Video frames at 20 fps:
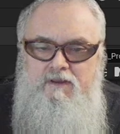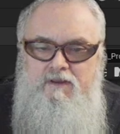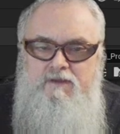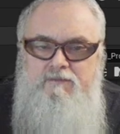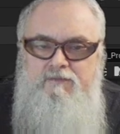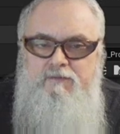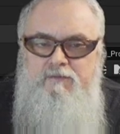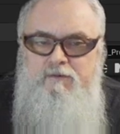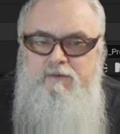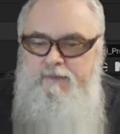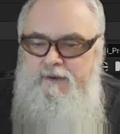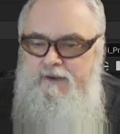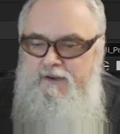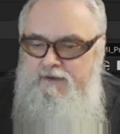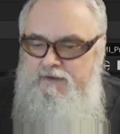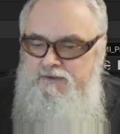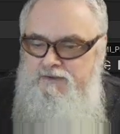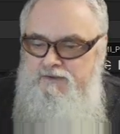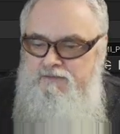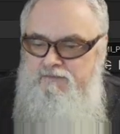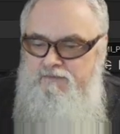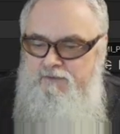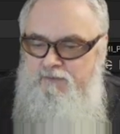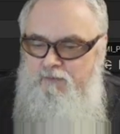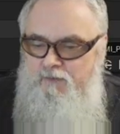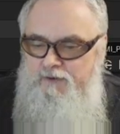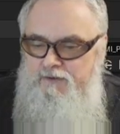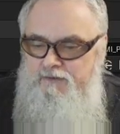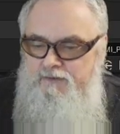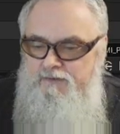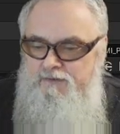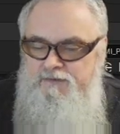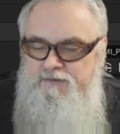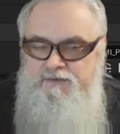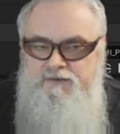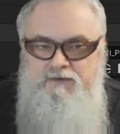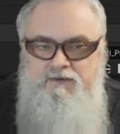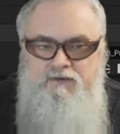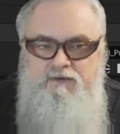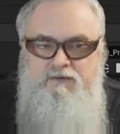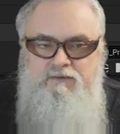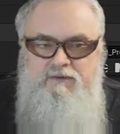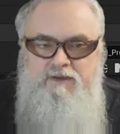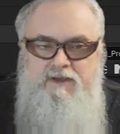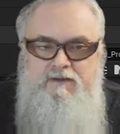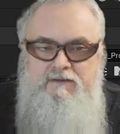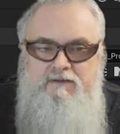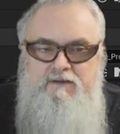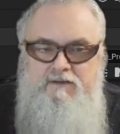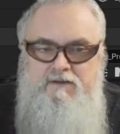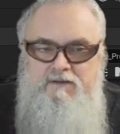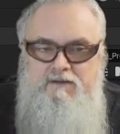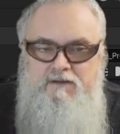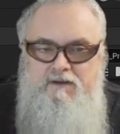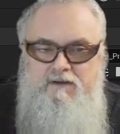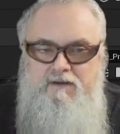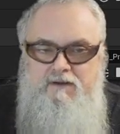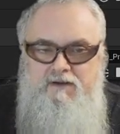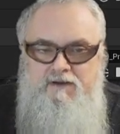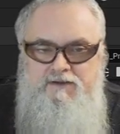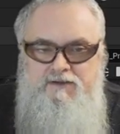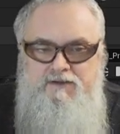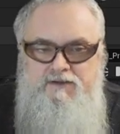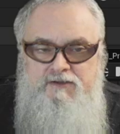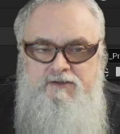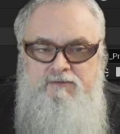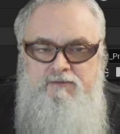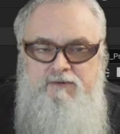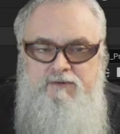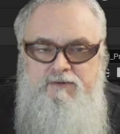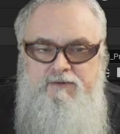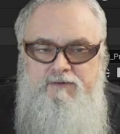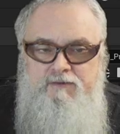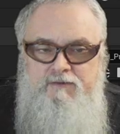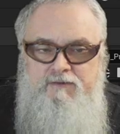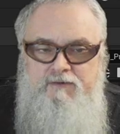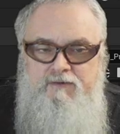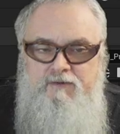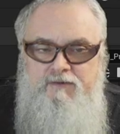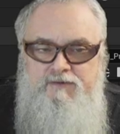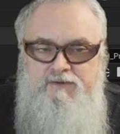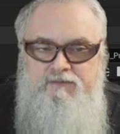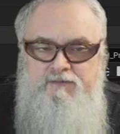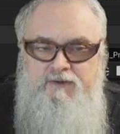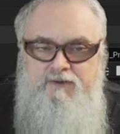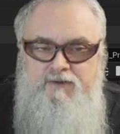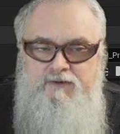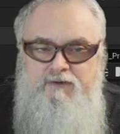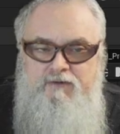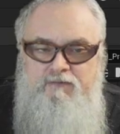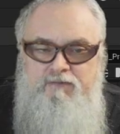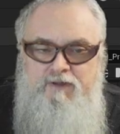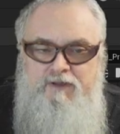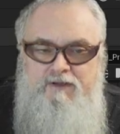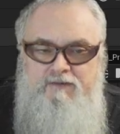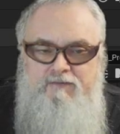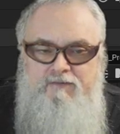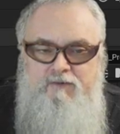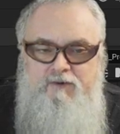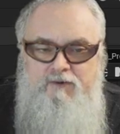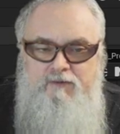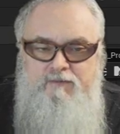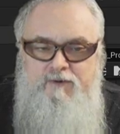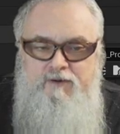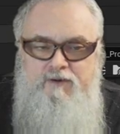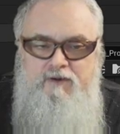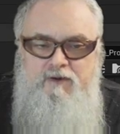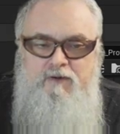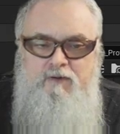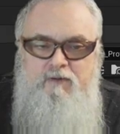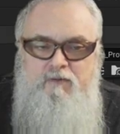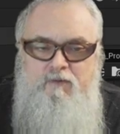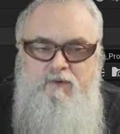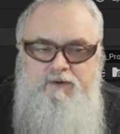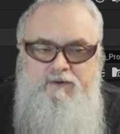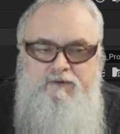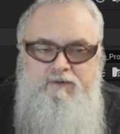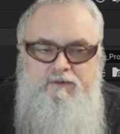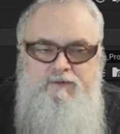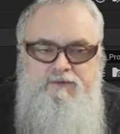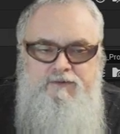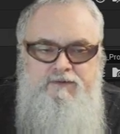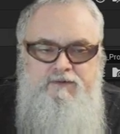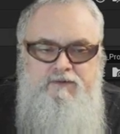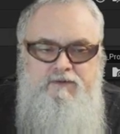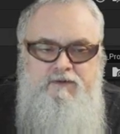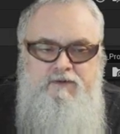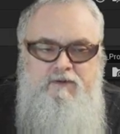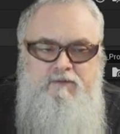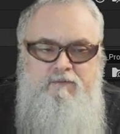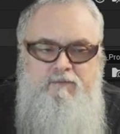If you were packaging for Windows to create the executable, you would simply go Platform, Windows,